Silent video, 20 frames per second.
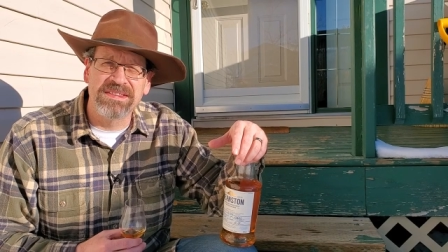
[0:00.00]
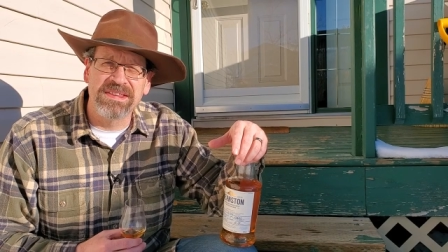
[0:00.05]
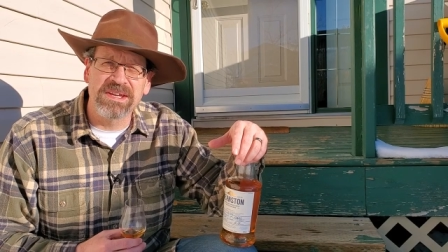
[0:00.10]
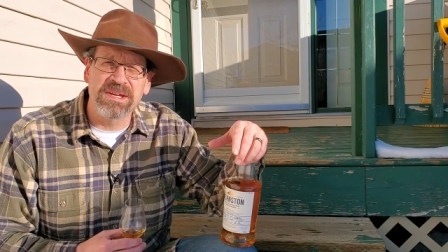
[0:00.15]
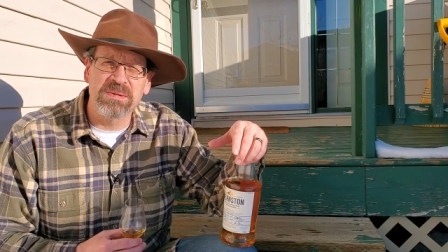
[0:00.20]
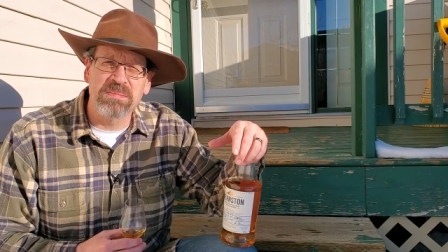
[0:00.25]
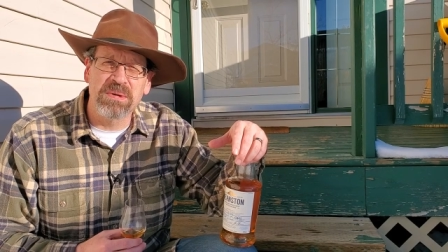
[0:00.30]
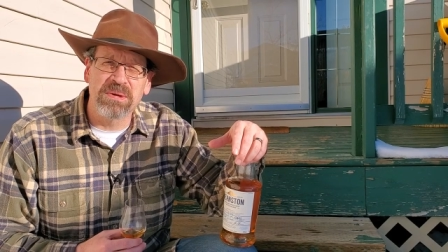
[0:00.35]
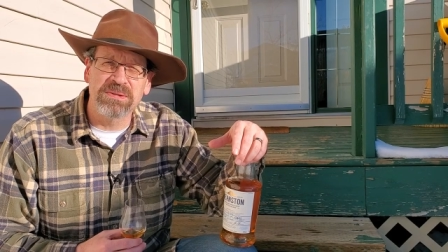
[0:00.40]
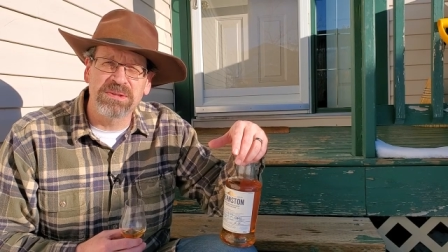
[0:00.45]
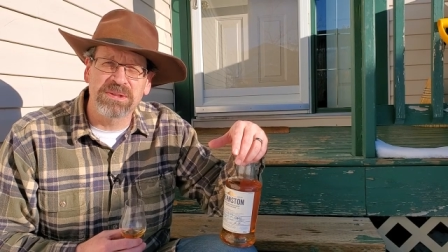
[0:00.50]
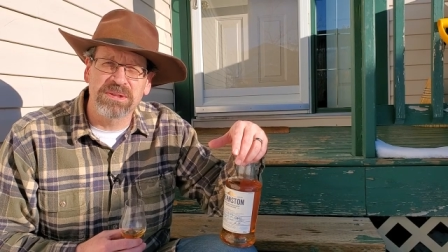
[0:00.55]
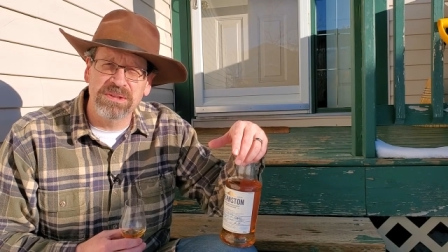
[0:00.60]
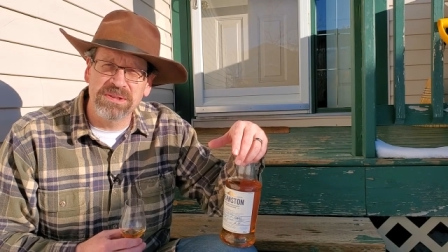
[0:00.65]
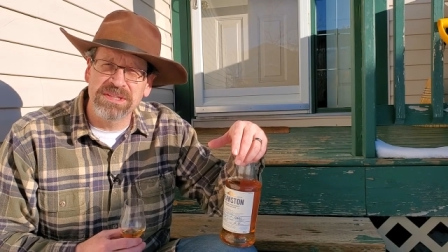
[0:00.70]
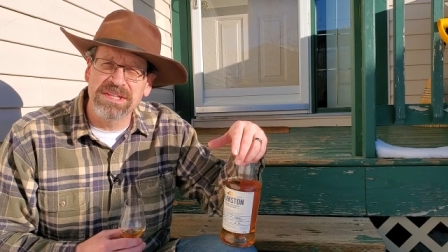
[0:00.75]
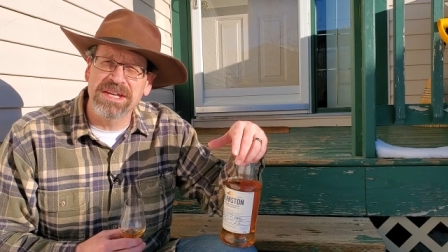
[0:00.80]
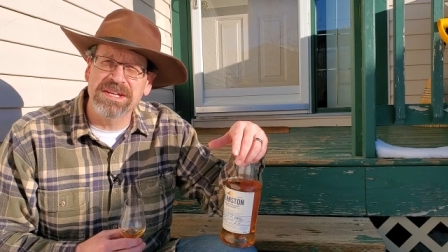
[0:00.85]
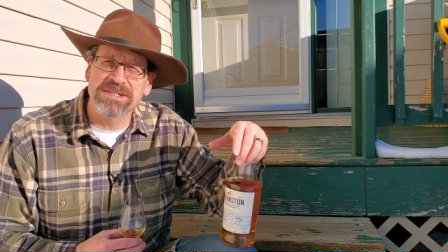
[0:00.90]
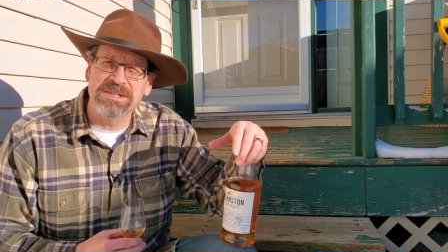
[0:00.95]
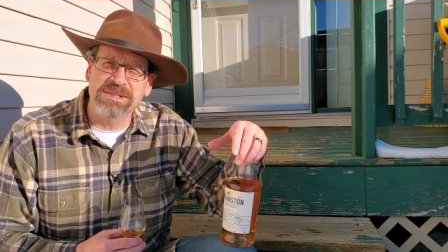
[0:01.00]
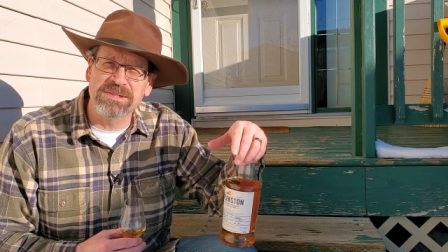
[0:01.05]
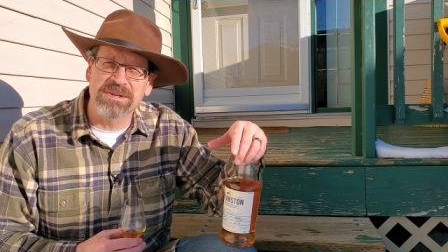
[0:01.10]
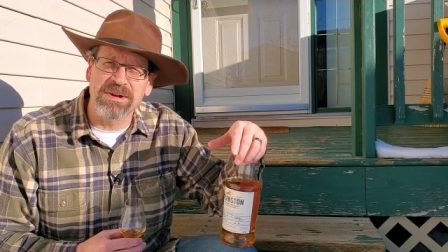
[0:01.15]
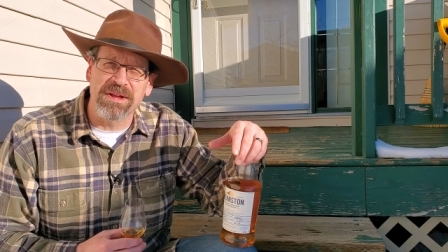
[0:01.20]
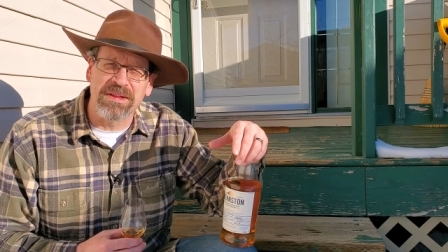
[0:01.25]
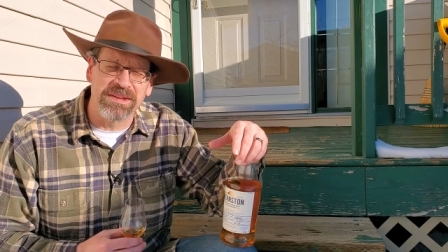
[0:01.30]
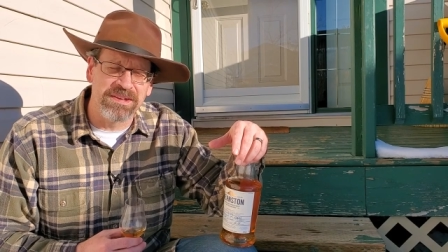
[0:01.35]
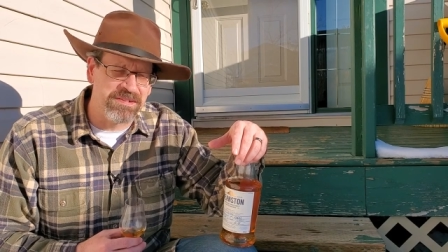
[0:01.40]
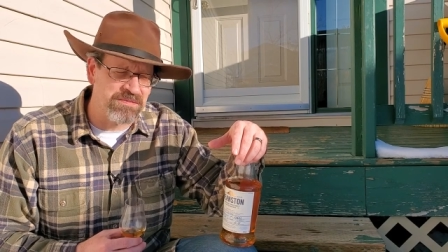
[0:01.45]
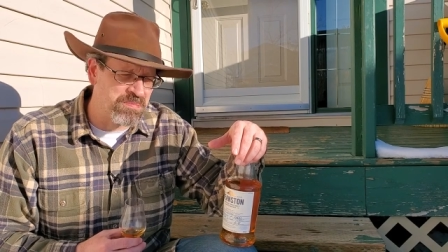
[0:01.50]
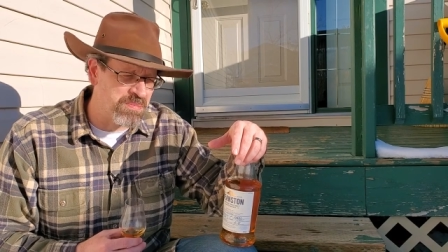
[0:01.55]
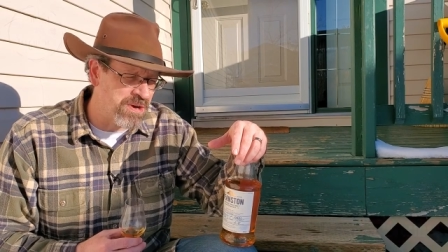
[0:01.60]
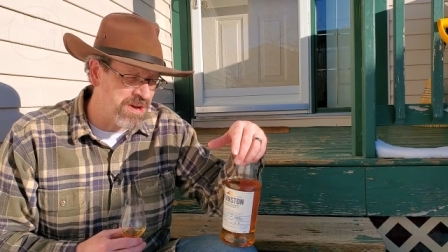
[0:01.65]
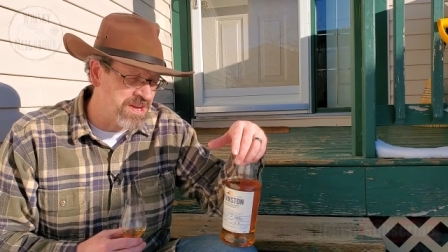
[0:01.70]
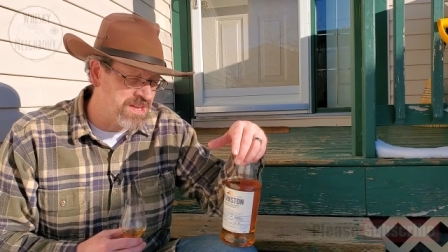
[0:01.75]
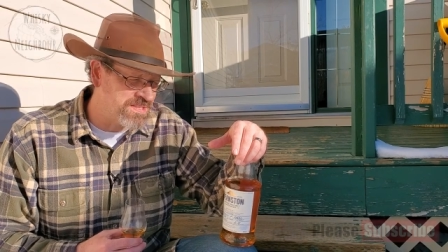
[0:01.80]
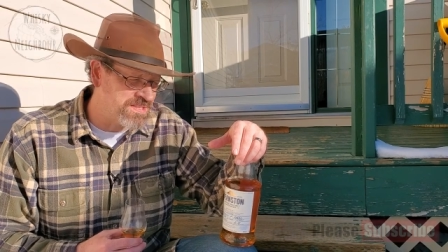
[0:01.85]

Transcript: think about the good things that Scotland have brought